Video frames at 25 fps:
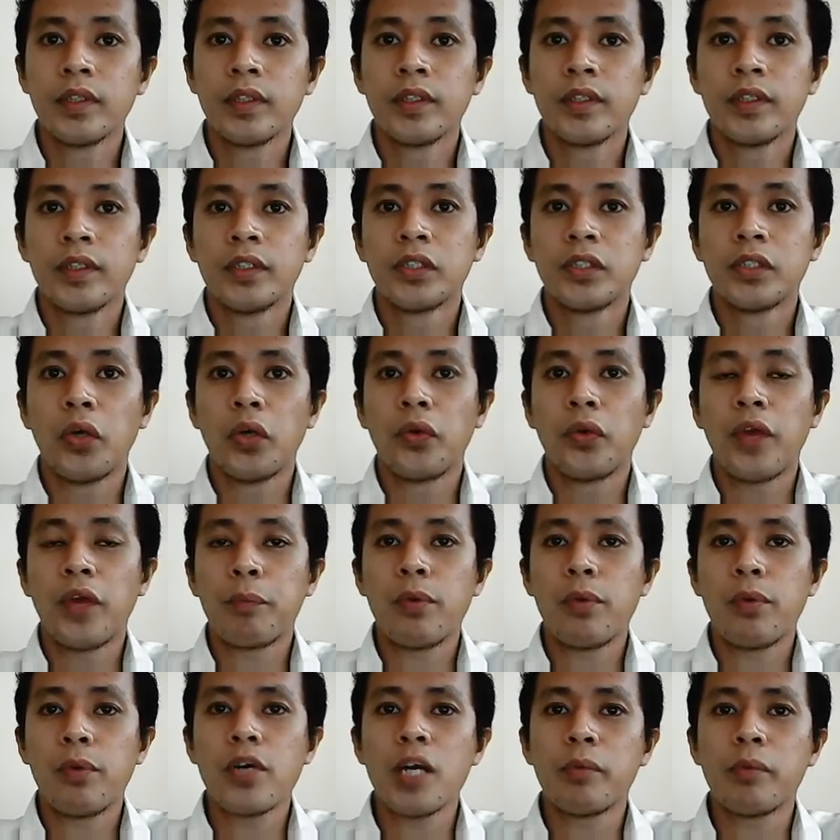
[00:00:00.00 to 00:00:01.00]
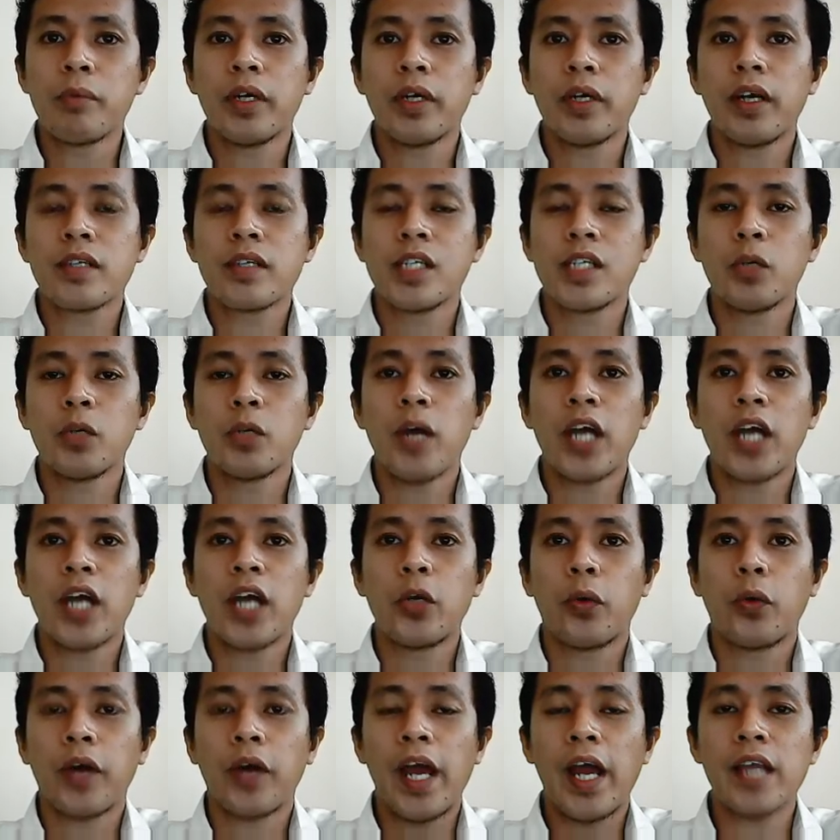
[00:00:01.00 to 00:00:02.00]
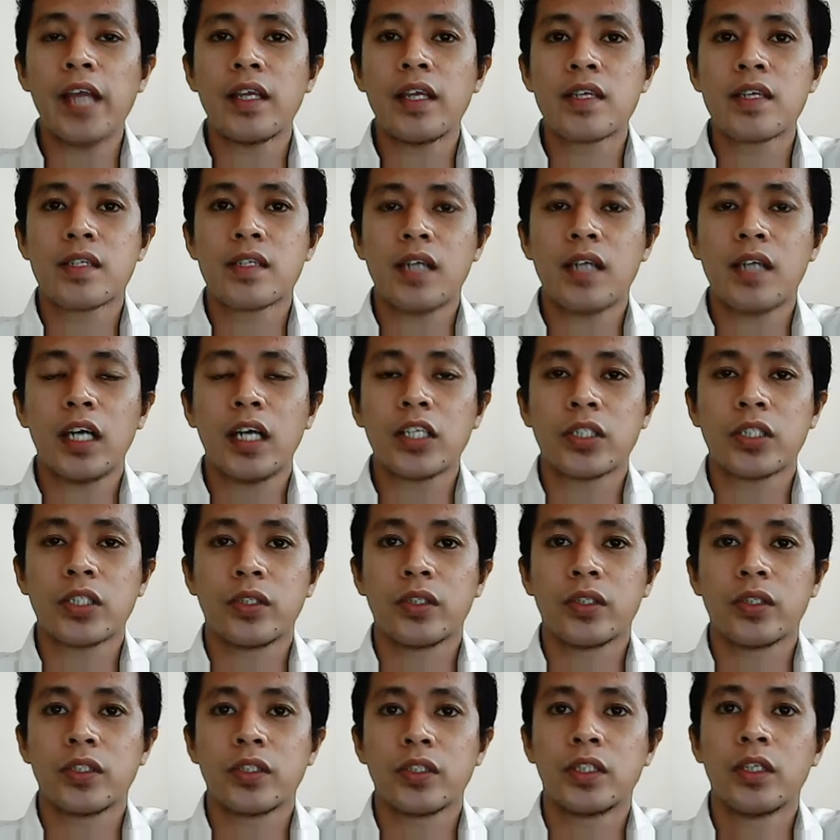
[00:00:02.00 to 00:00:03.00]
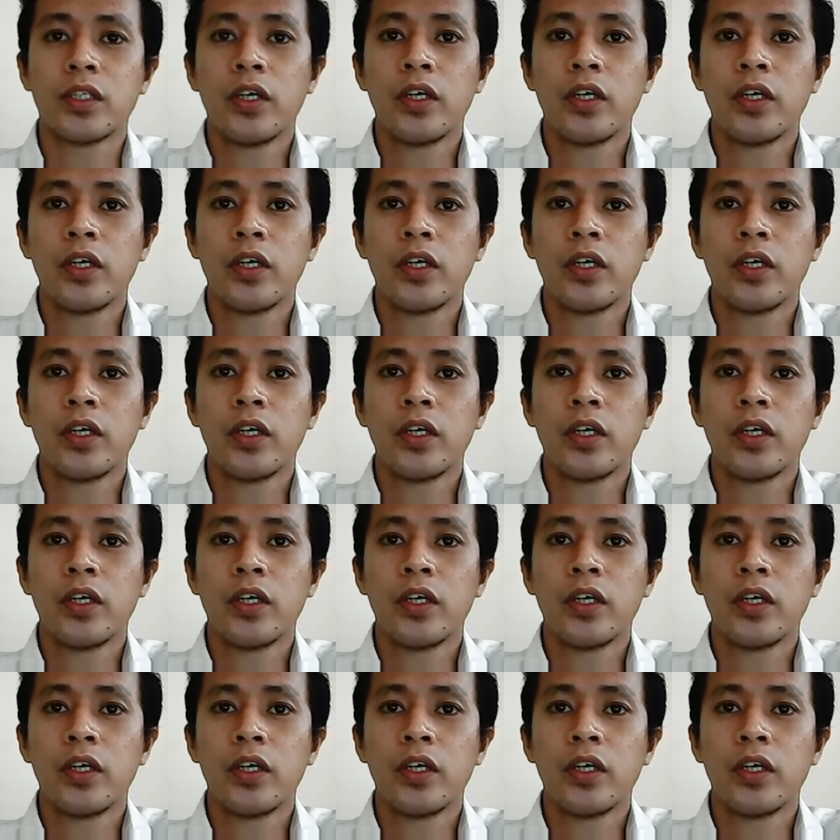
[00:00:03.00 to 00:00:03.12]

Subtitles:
So the programmer is the one who creates instructions